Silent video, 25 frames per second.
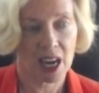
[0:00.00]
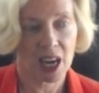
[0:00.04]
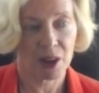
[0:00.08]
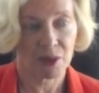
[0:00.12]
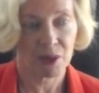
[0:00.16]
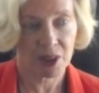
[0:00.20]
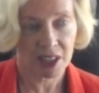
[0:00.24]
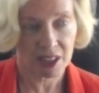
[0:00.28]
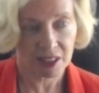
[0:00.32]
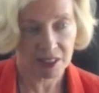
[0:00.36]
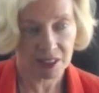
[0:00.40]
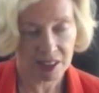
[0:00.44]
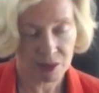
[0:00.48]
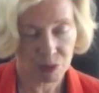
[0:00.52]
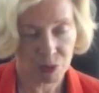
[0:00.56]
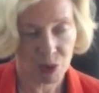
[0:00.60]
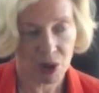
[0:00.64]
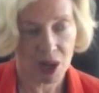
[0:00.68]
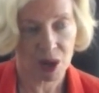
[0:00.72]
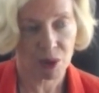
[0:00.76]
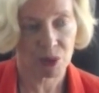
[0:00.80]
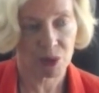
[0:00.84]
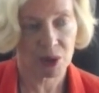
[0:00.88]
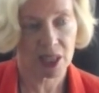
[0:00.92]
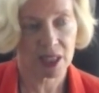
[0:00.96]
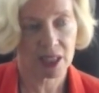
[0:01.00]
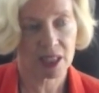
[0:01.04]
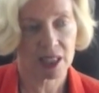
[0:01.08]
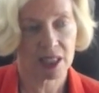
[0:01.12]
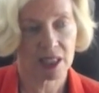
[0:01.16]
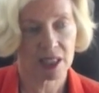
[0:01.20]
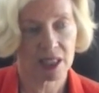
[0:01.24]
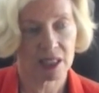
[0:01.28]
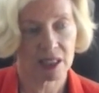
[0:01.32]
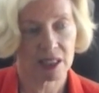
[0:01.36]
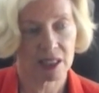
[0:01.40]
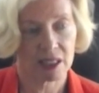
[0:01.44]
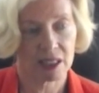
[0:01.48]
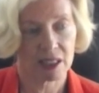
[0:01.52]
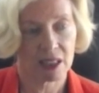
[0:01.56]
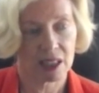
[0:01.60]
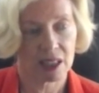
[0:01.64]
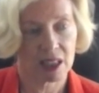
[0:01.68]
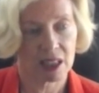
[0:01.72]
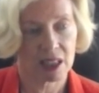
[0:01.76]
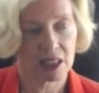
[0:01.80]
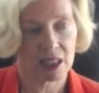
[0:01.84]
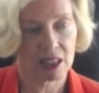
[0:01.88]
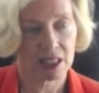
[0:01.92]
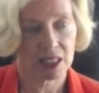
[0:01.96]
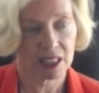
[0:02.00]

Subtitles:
areas where we can